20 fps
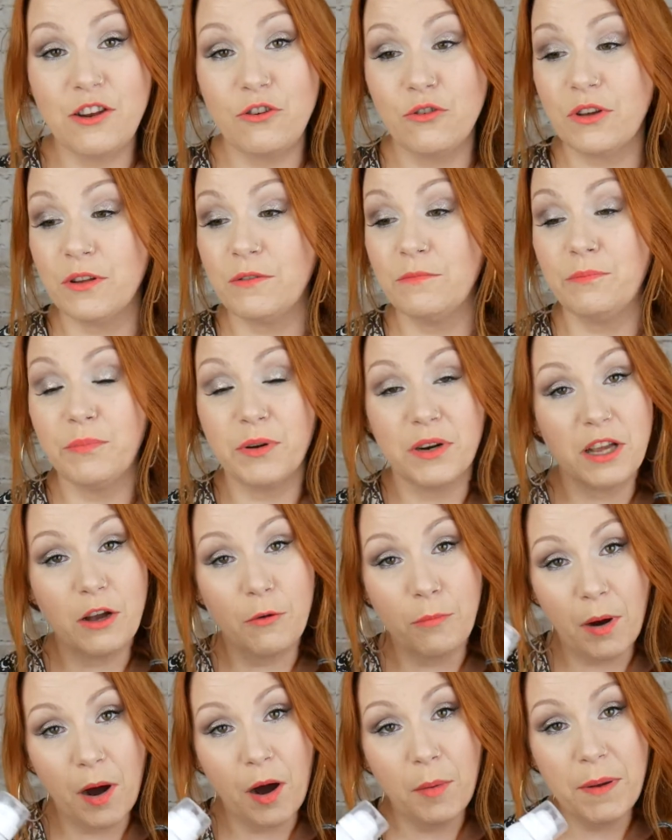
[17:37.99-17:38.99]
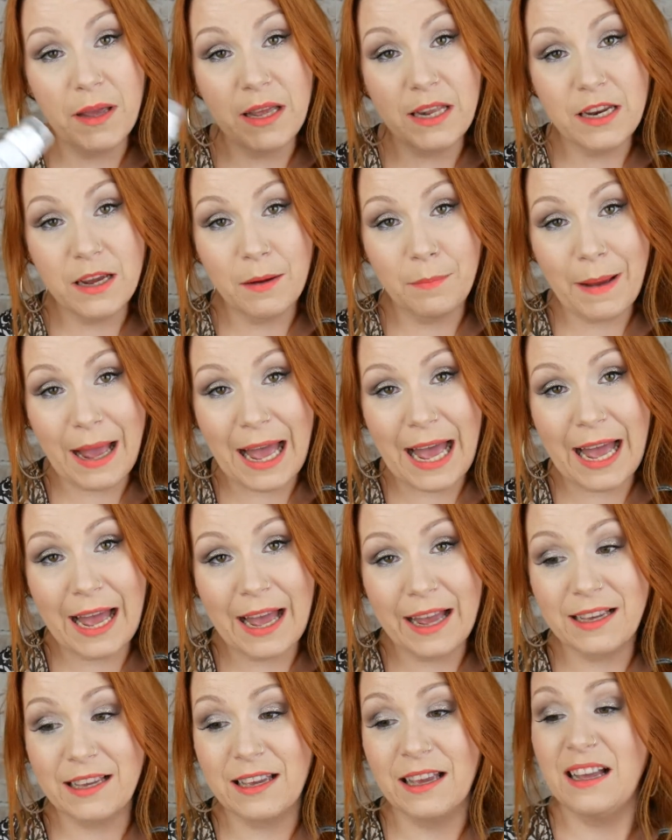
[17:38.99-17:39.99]
You can put it or pop it in your
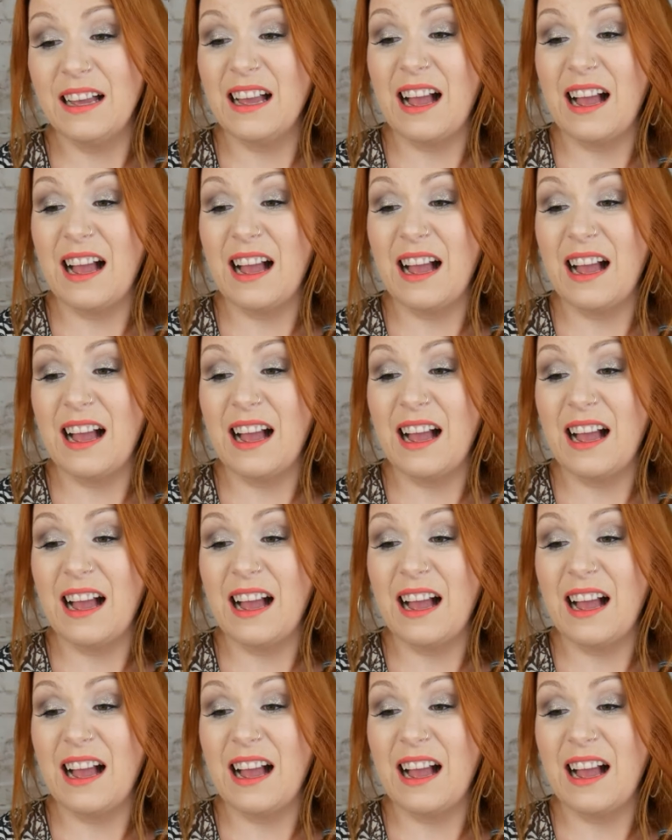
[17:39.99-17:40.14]
bag.